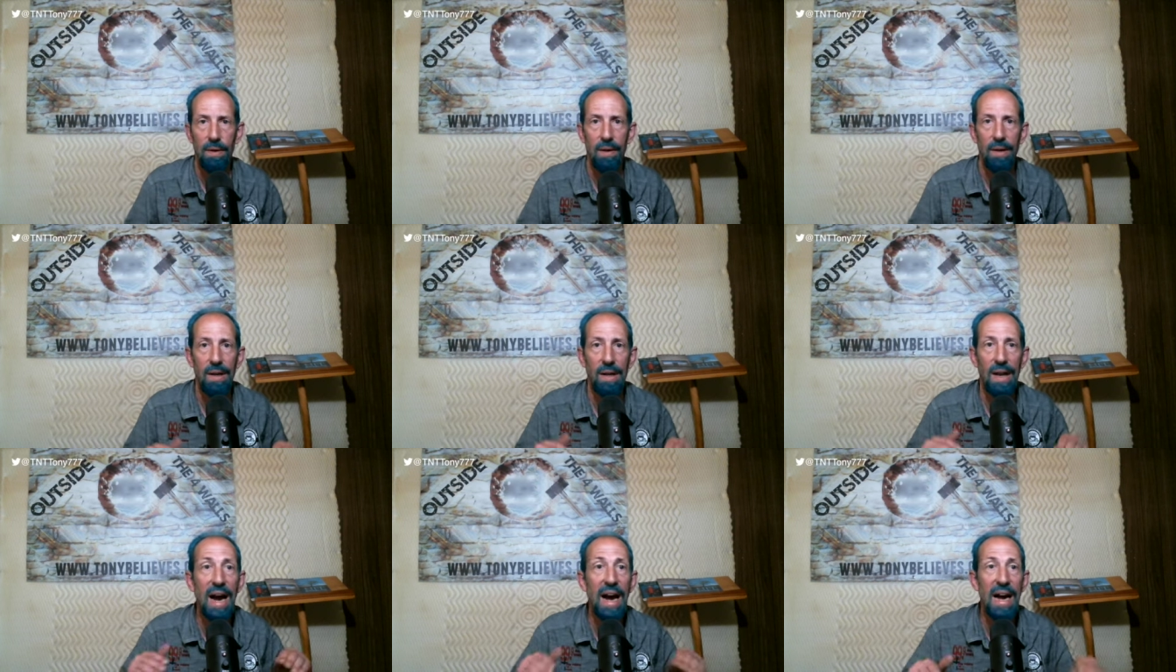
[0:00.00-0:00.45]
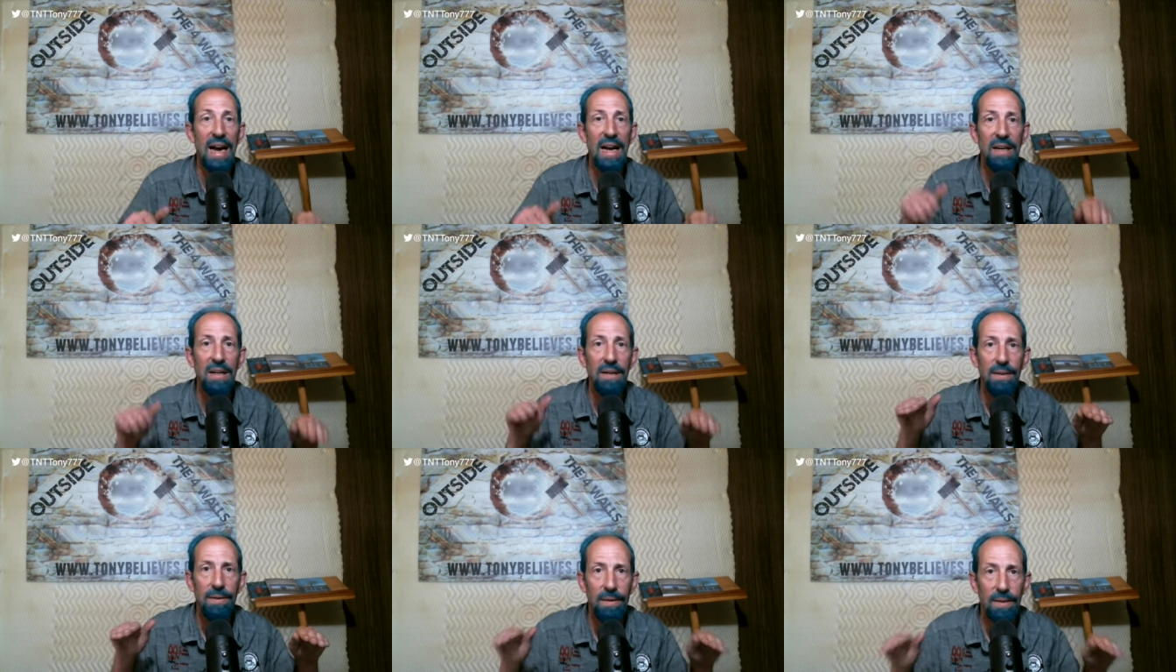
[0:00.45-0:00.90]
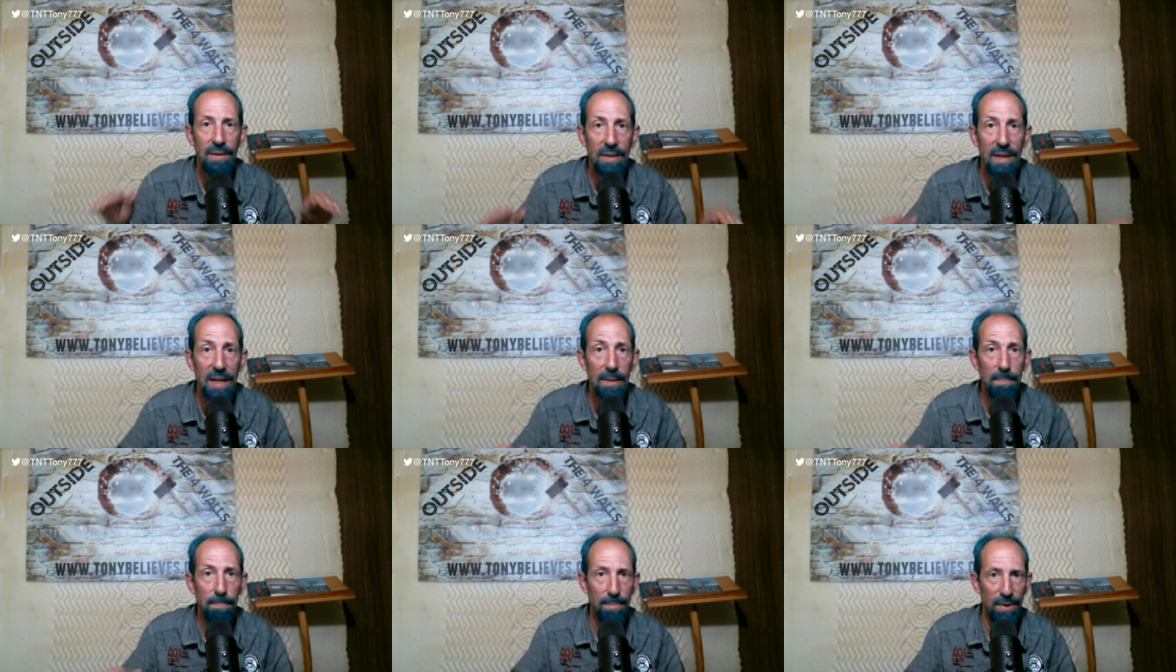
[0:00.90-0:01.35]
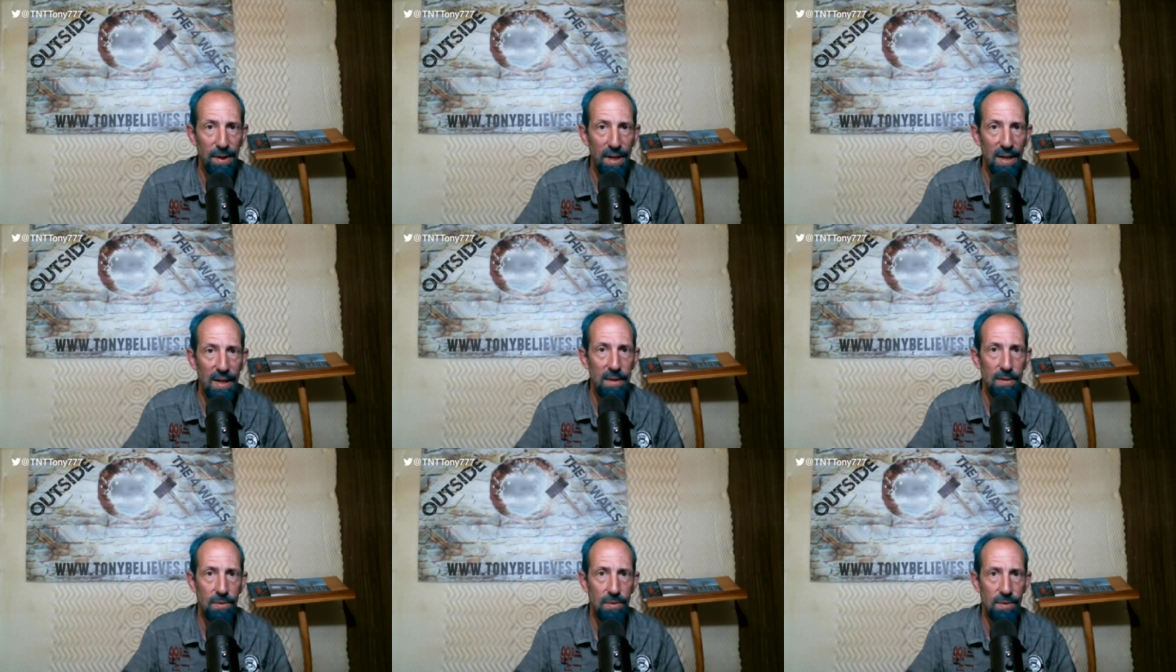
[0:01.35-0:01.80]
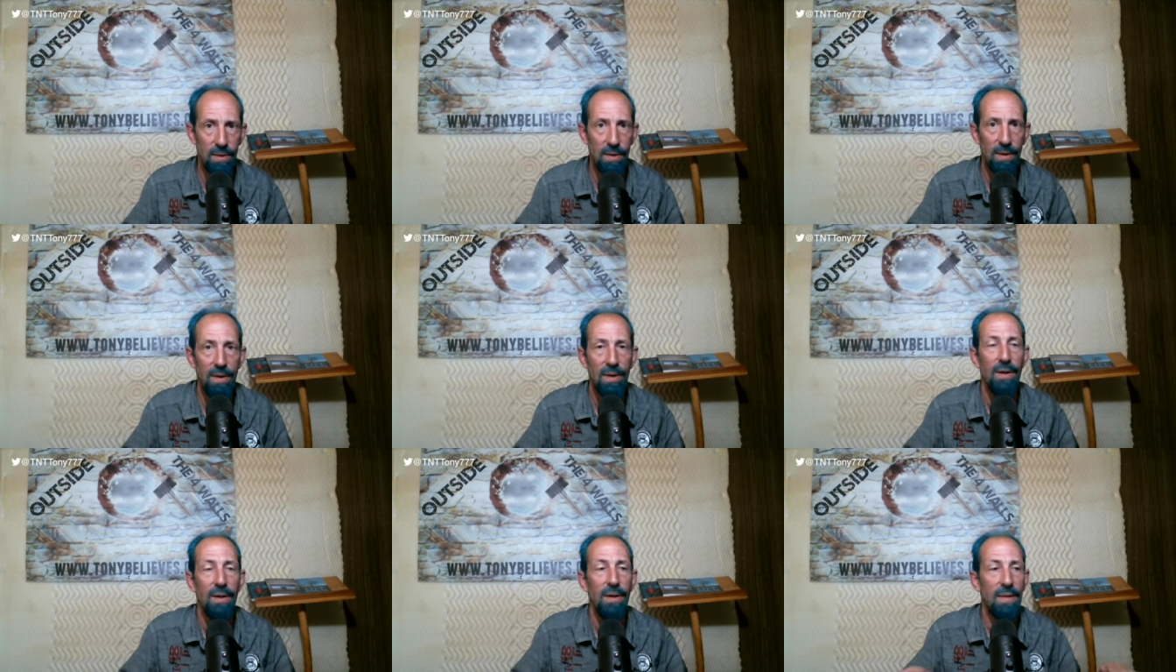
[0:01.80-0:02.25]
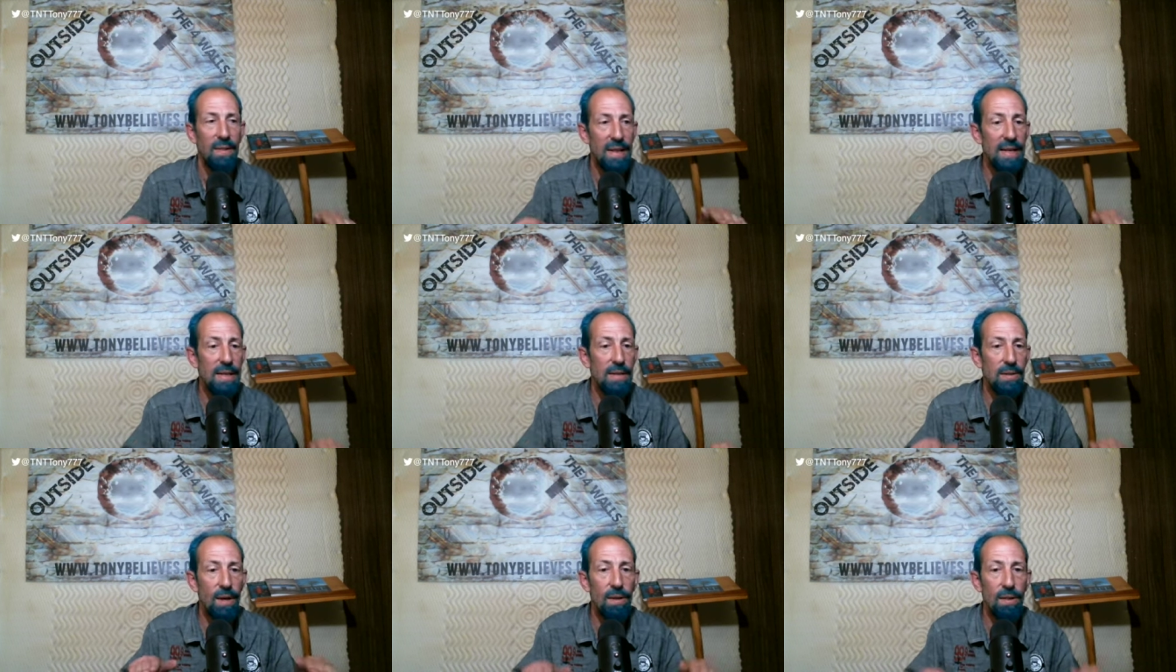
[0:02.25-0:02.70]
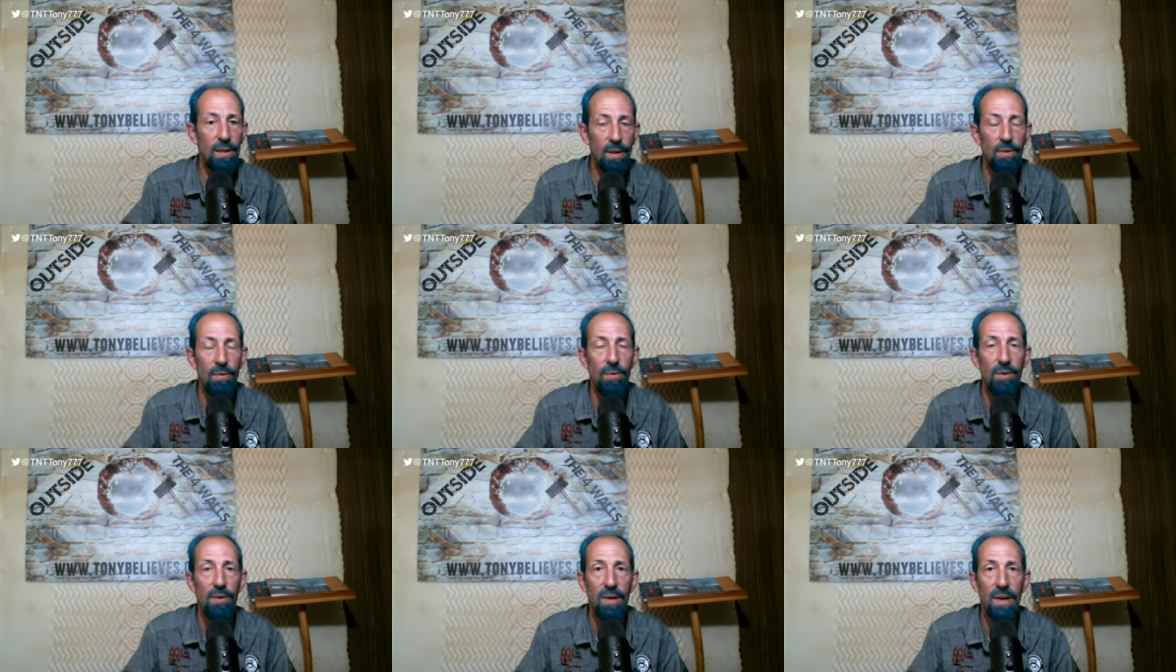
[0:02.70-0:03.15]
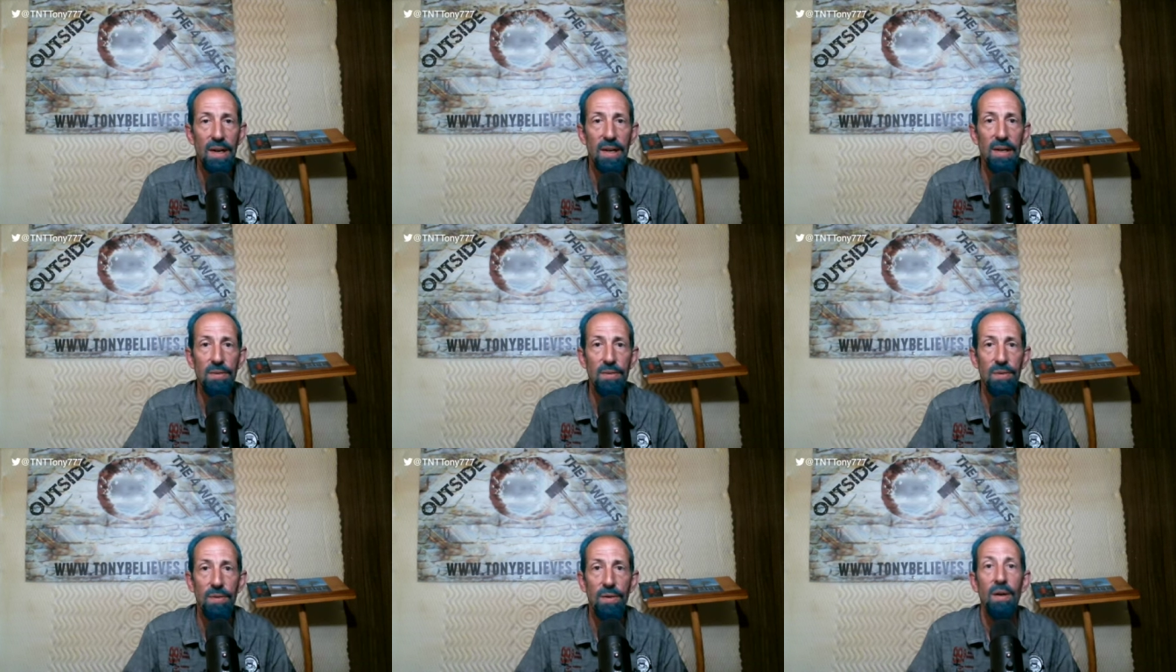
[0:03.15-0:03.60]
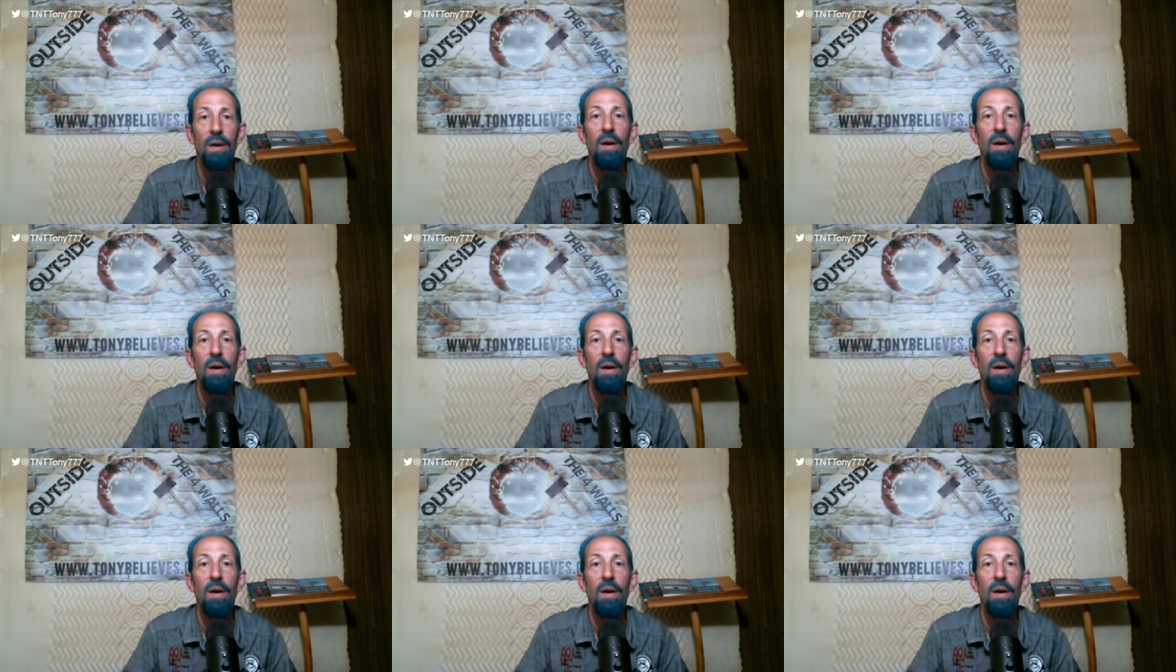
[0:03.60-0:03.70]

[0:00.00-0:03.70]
God did place these authorities,